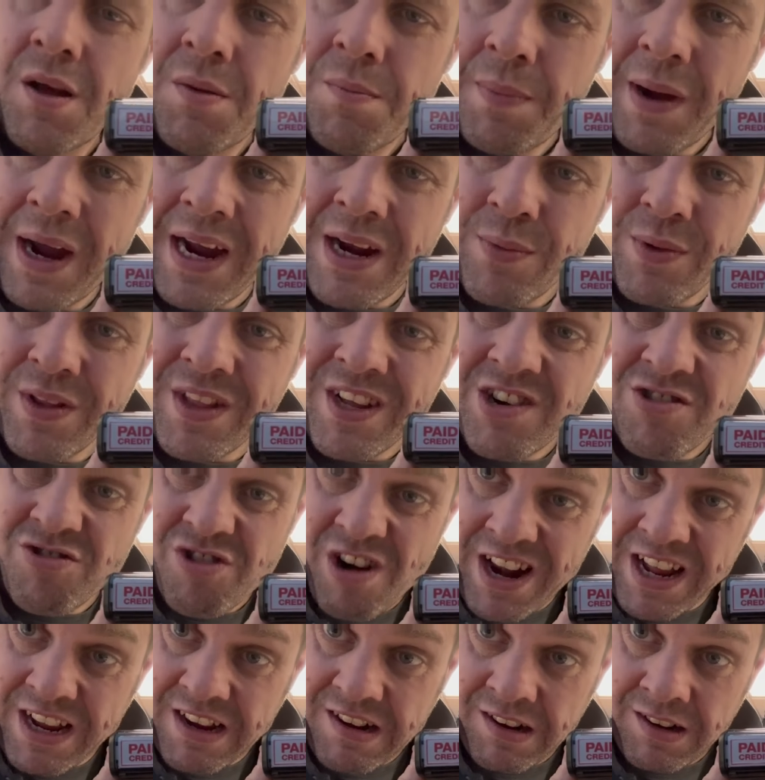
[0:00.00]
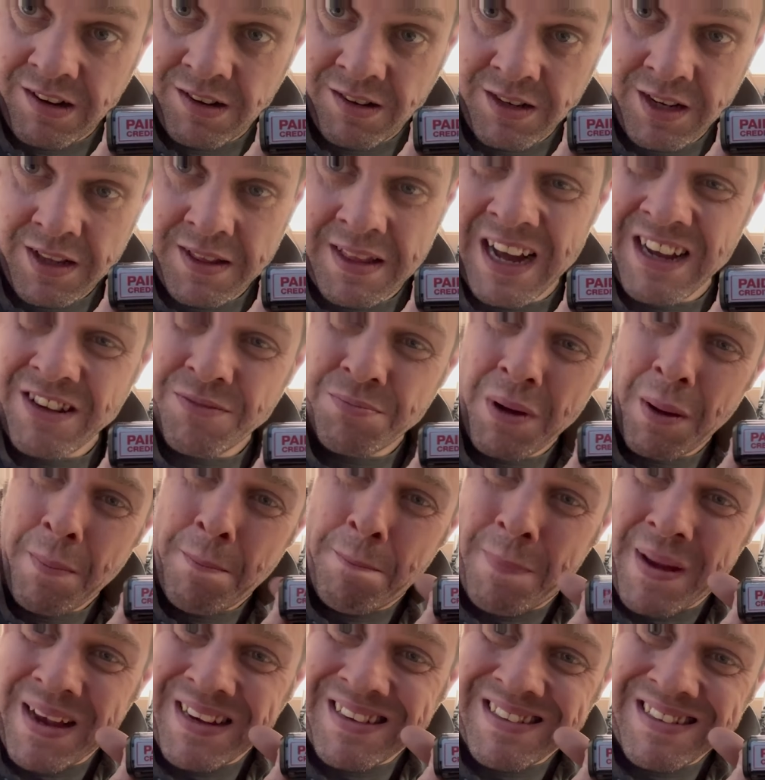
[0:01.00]
paid with credit card. That's my
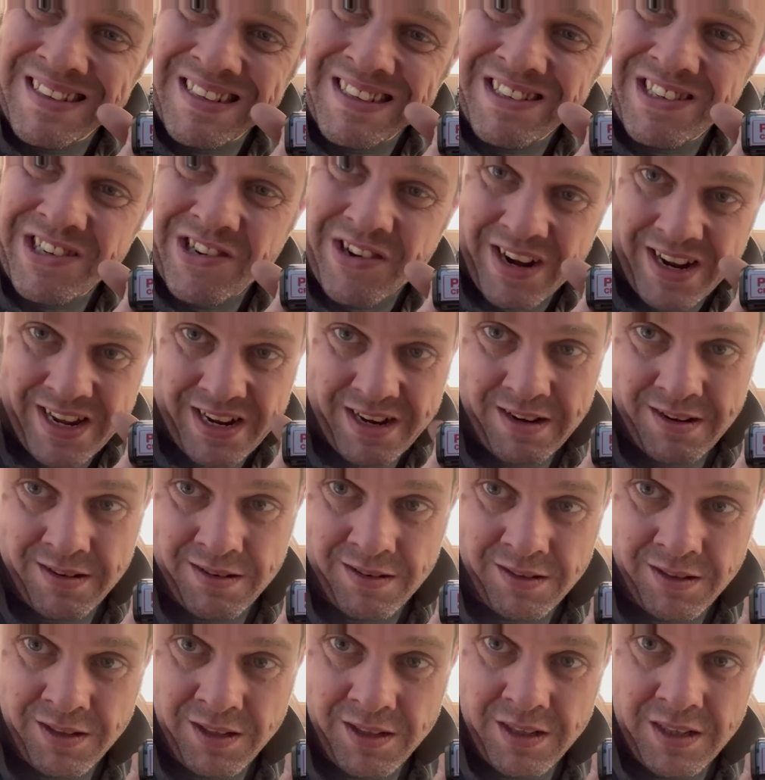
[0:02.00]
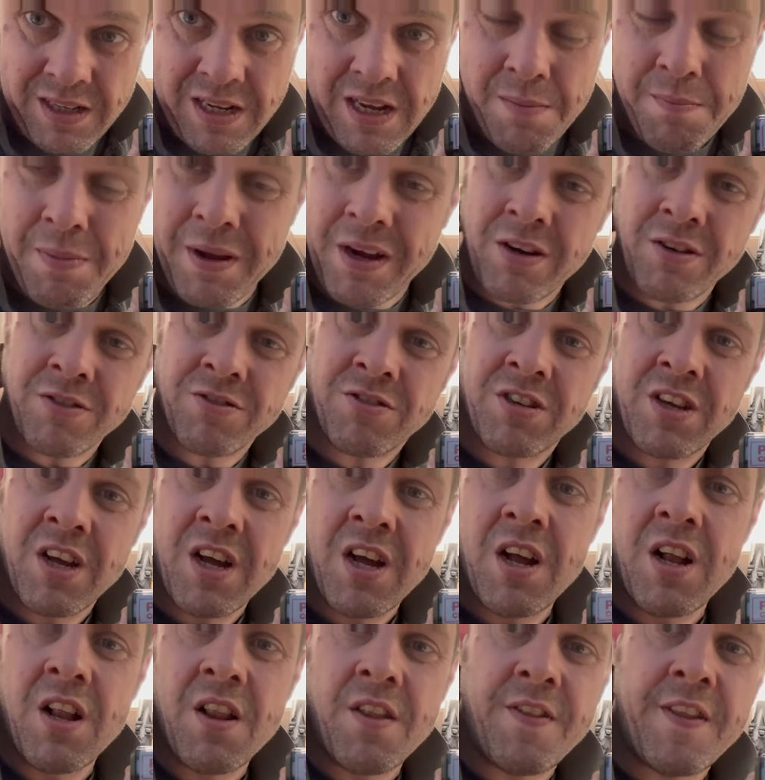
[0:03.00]
business credit card, because
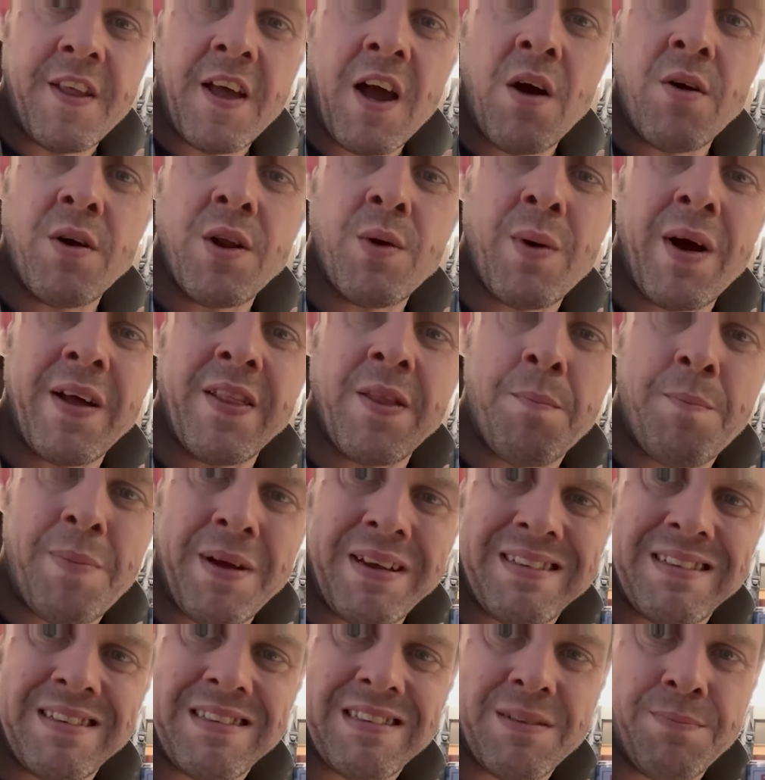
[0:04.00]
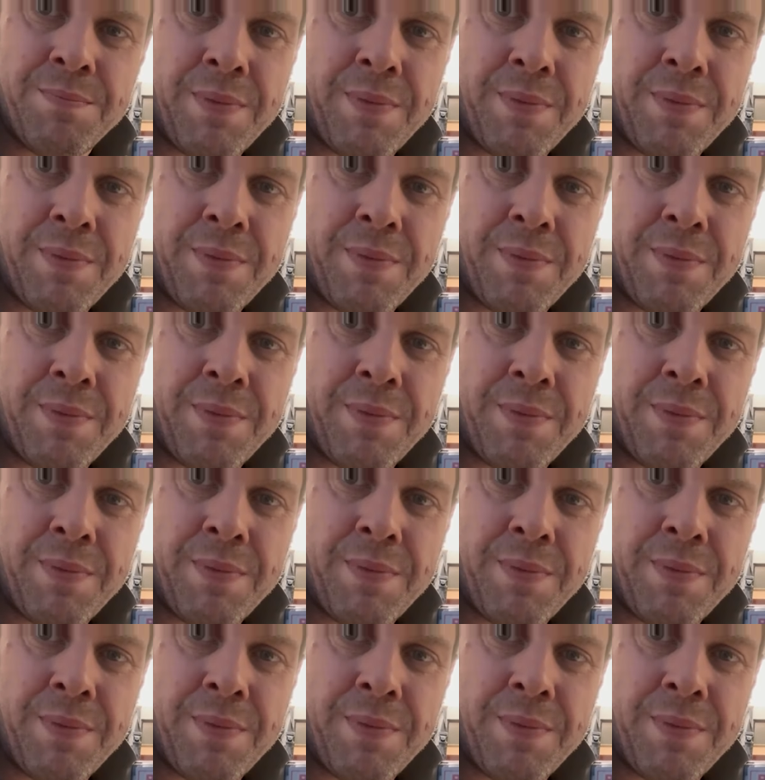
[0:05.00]
the only way the business can